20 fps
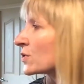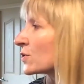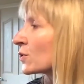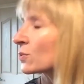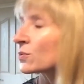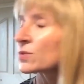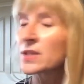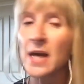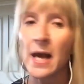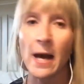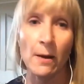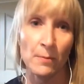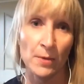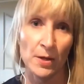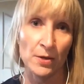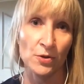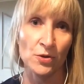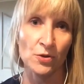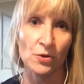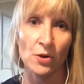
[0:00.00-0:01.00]
no
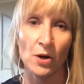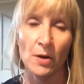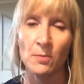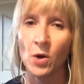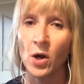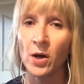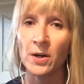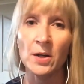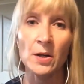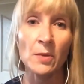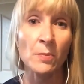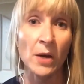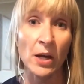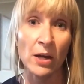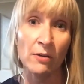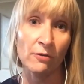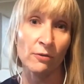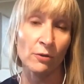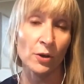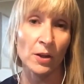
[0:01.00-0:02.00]
damage or I'm not going to pay
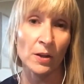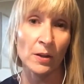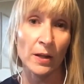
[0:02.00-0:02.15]
for it